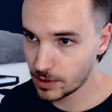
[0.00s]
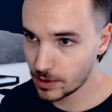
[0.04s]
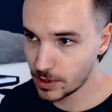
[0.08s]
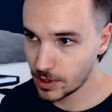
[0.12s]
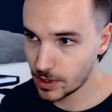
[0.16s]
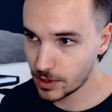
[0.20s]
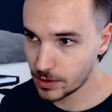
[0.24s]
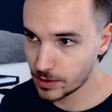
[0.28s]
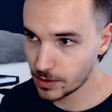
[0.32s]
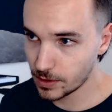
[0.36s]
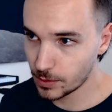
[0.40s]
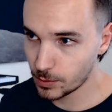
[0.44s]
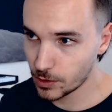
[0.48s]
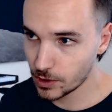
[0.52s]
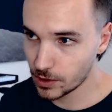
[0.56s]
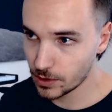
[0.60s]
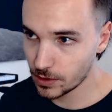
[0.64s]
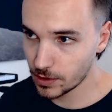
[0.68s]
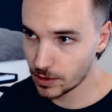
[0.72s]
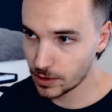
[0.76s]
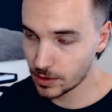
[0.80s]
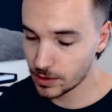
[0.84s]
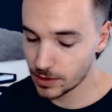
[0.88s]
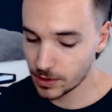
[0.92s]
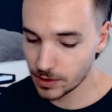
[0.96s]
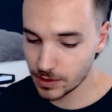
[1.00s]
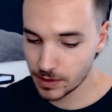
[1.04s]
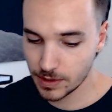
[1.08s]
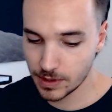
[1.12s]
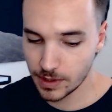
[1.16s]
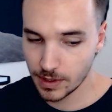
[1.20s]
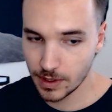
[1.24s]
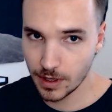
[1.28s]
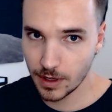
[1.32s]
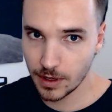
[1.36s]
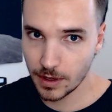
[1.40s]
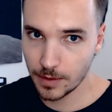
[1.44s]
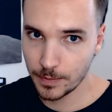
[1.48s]
So I'm going to just
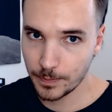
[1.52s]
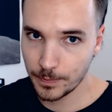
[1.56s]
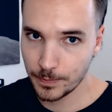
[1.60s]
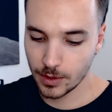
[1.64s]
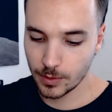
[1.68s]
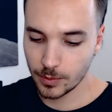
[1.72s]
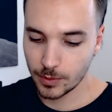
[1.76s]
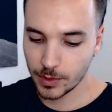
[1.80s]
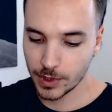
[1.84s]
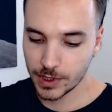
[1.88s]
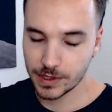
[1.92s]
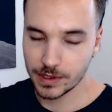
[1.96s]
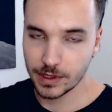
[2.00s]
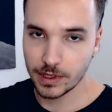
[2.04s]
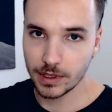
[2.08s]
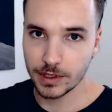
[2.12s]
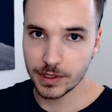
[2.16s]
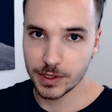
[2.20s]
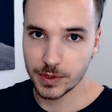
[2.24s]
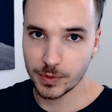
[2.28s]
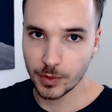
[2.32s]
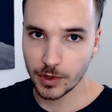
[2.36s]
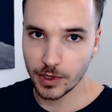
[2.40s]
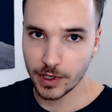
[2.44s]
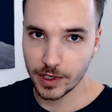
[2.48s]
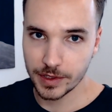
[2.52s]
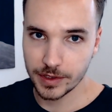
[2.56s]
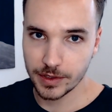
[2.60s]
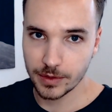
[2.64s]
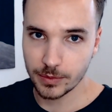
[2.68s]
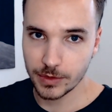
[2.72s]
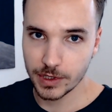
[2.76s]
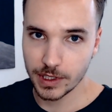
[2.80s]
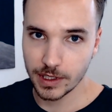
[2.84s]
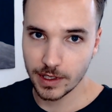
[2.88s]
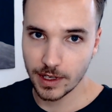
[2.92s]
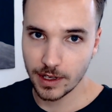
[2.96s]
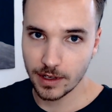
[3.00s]
basically splice them
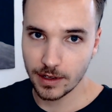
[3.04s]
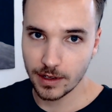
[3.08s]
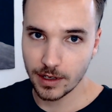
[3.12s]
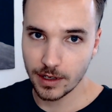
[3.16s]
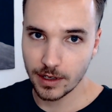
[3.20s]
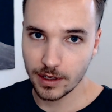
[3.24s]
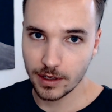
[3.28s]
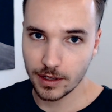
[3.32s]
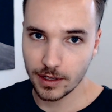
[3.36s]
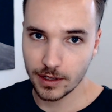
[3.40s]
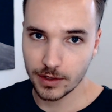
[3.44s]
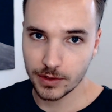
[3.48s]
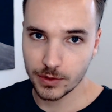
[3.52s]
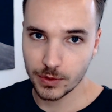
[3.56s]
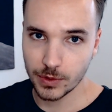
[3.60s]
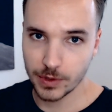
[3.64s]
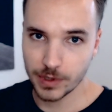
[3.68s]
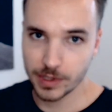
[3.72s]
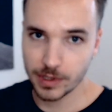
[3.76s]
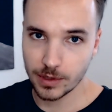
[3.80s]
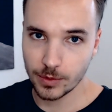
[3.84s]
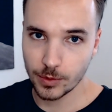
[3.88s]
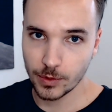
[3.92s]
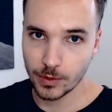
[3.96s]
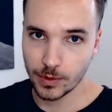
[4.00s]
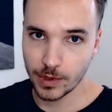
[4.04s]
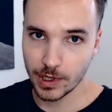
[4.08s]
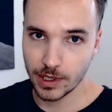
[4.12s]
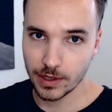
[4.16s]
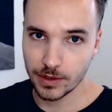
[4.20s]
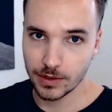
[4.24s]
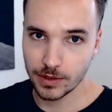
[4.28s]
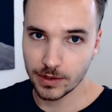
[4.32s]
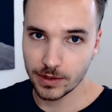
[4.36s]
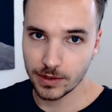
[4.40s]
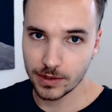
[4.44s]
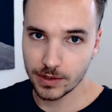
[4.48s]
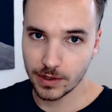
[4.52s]
together and twist them
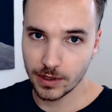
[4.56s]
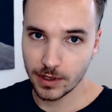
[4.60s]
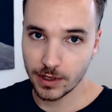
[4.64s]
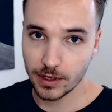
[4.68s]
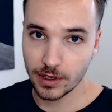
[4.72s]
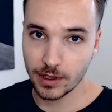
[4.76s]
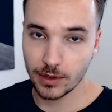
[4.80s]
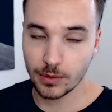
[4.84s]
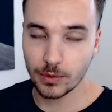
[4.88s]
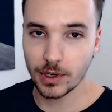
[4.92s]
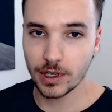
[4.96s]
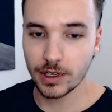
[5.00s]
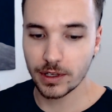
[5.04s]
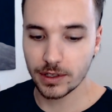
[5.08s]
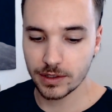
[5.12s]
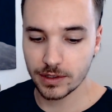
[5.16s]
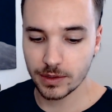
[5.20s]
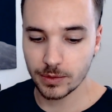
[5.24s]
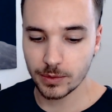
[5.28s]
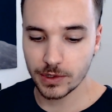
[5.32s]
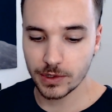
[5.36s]
around so that they're ready to be